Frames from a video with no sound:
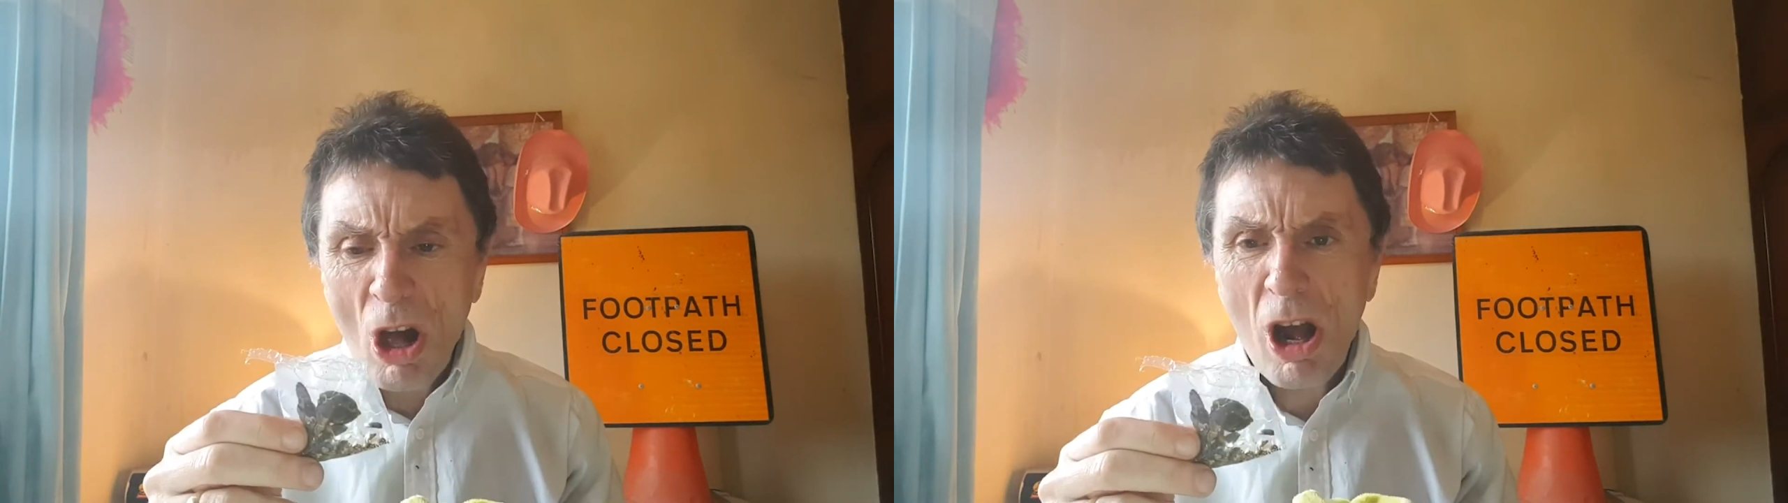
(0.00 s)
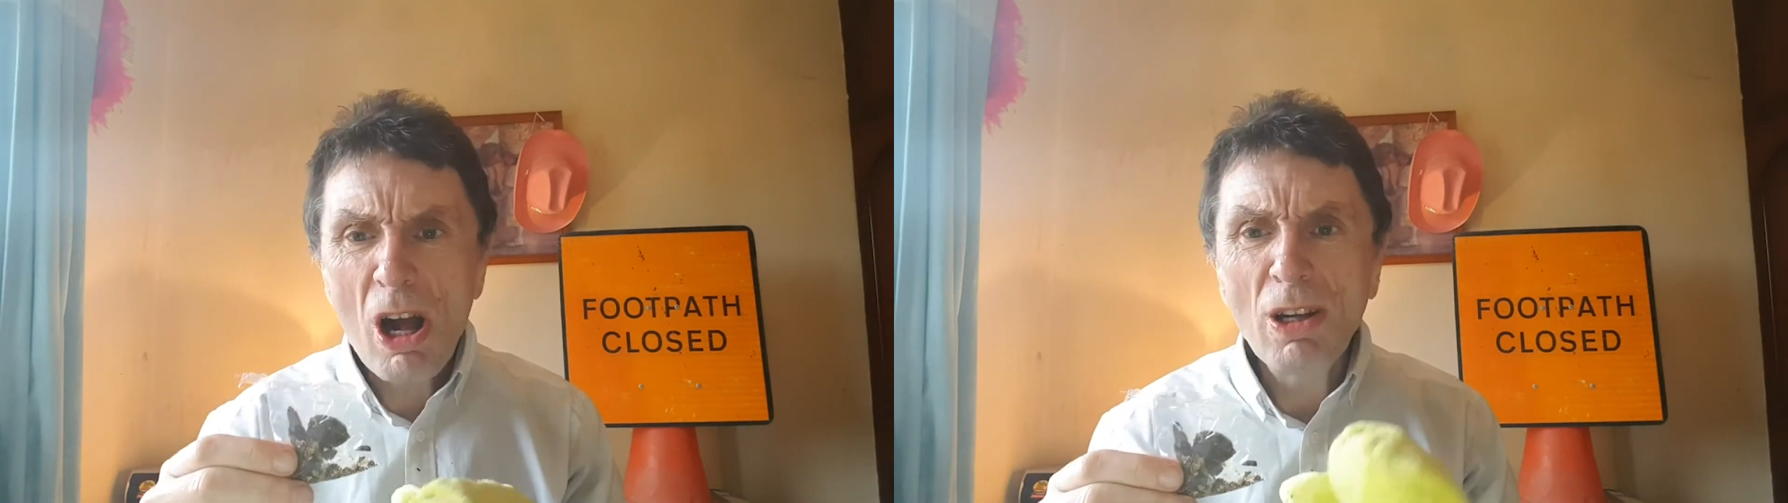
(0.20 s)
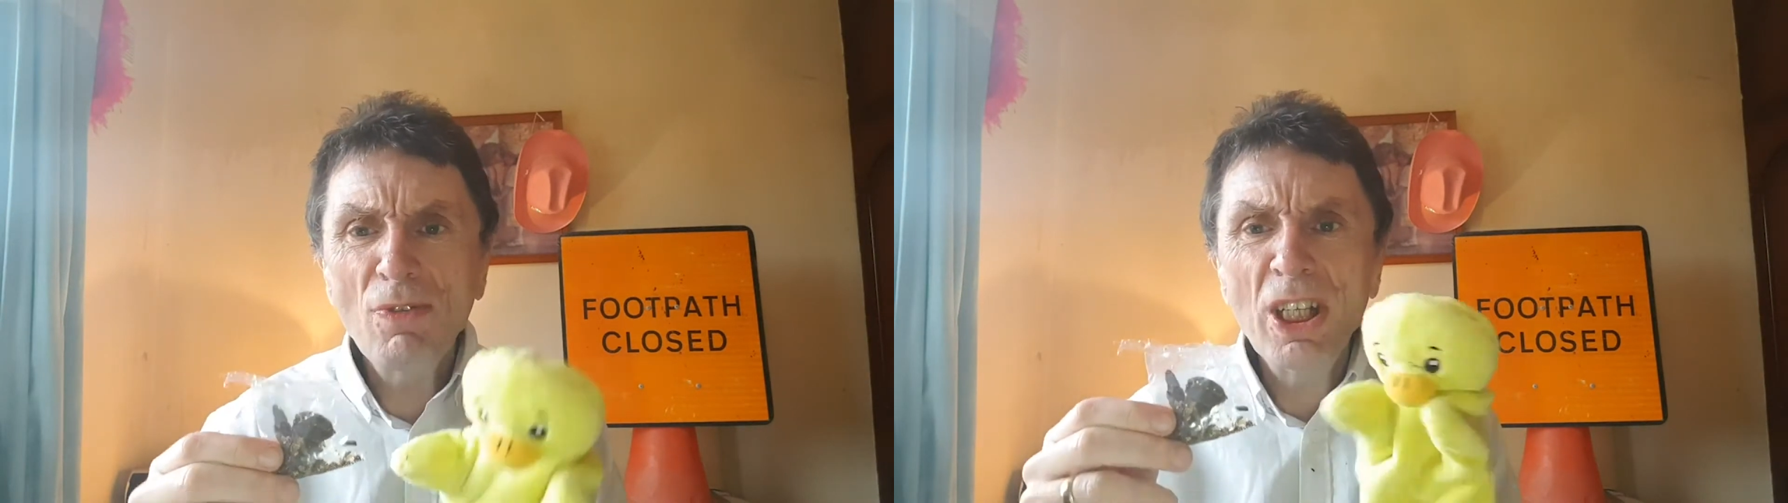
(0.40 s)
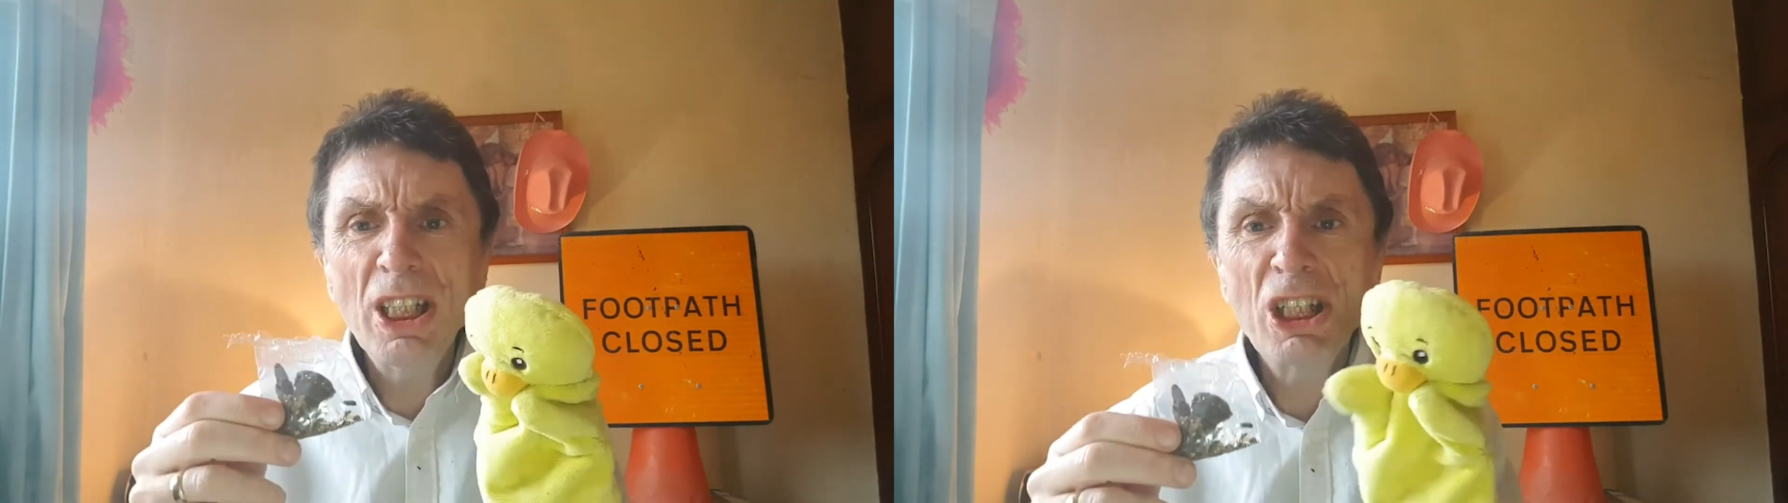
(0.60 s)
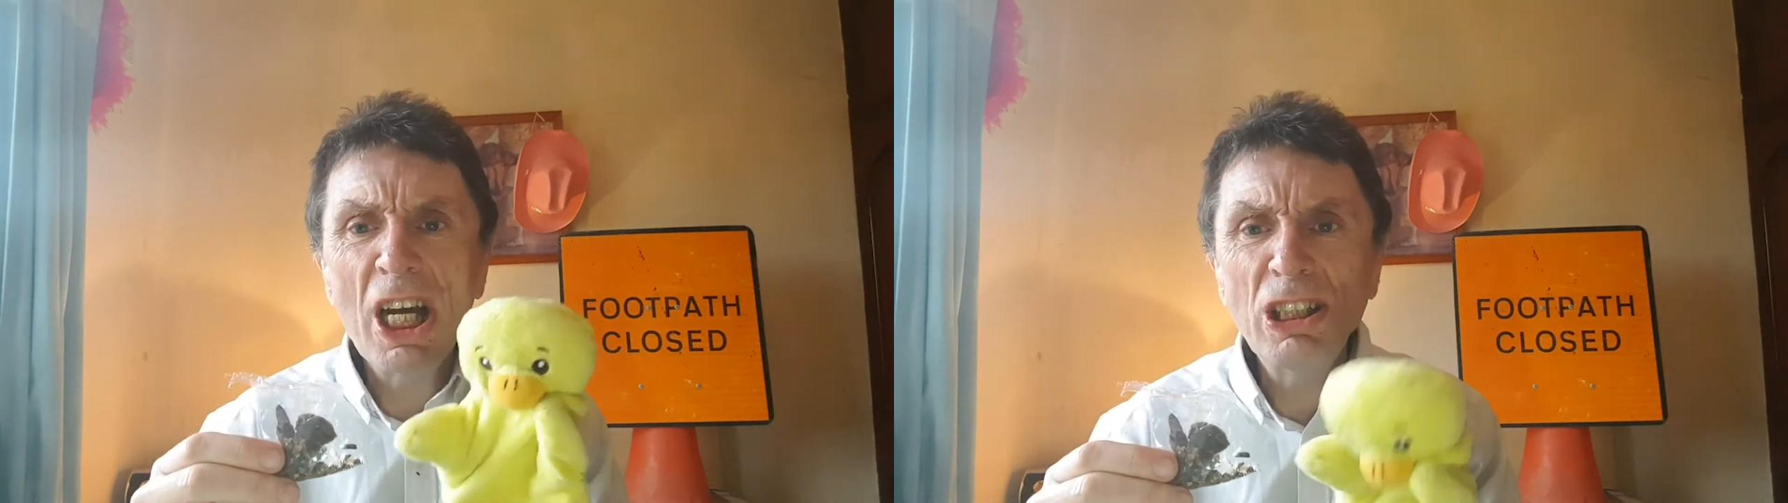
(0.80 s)
Ah, very
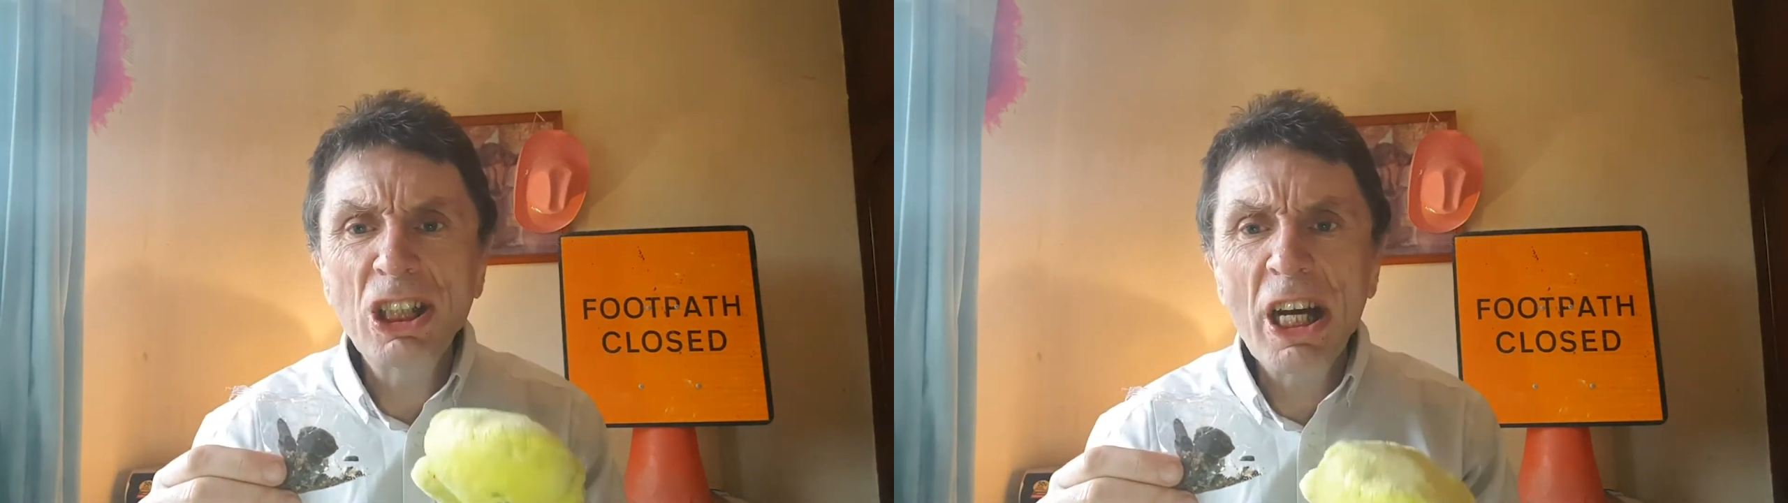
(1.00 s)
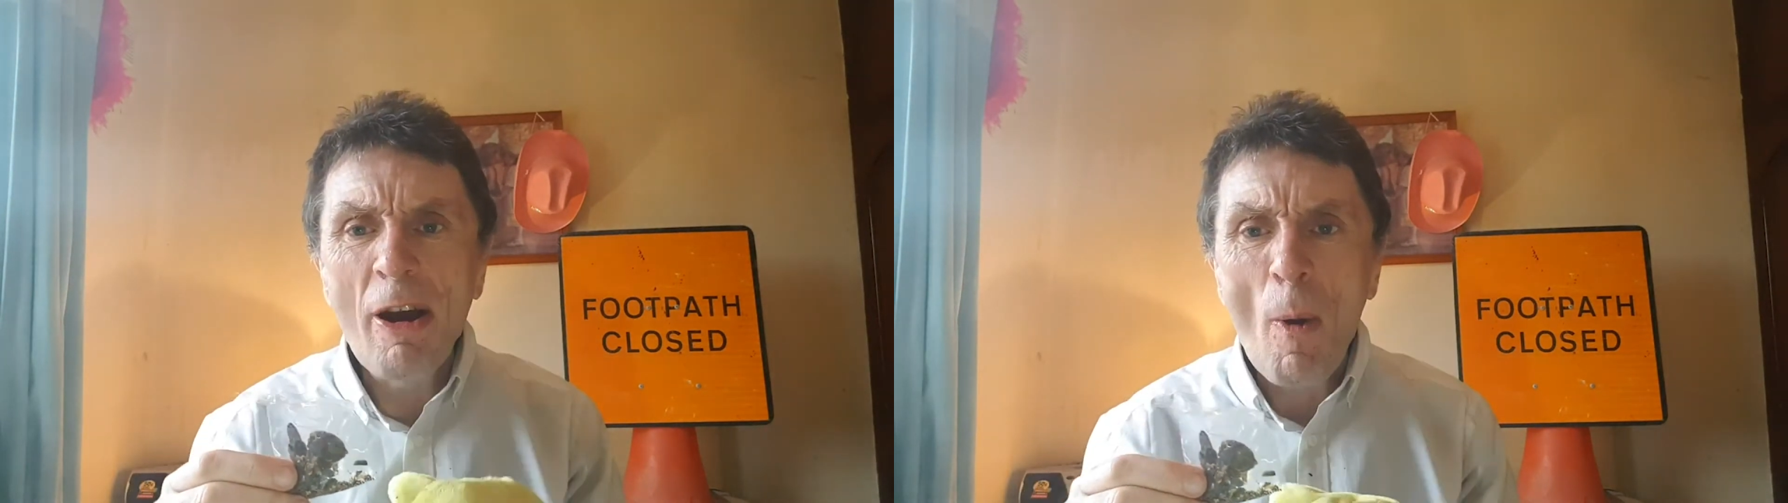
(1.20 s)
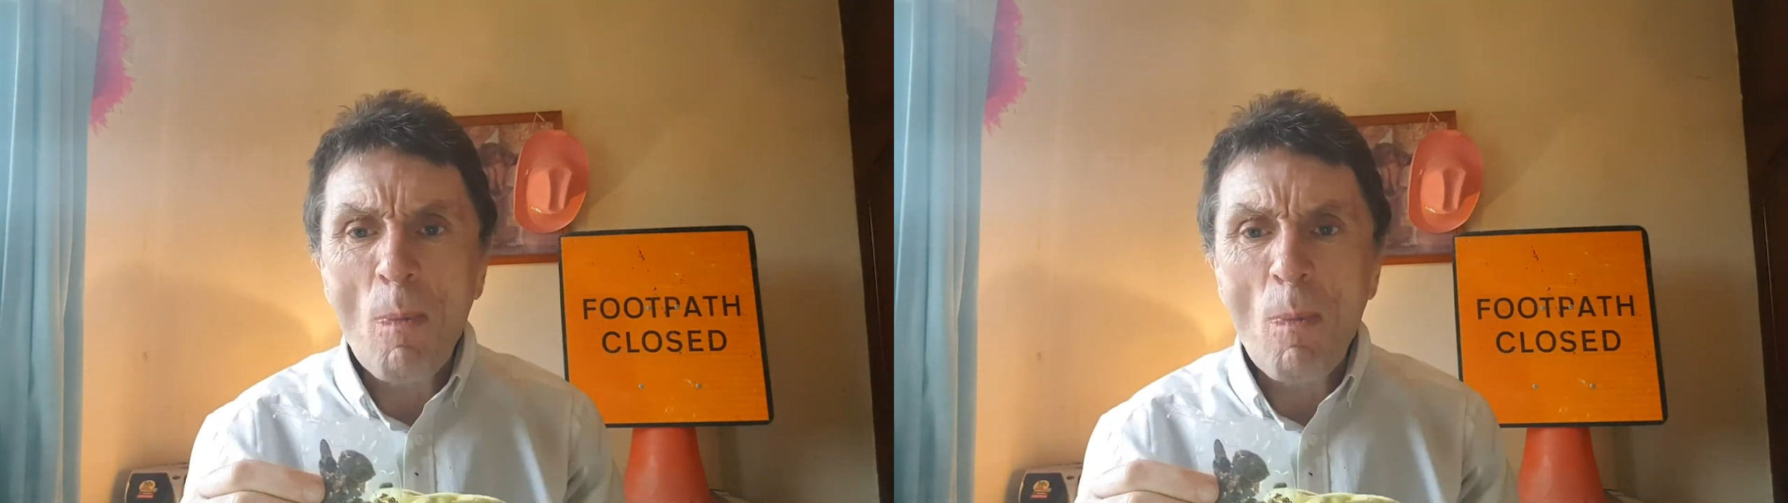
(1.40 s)
tasty.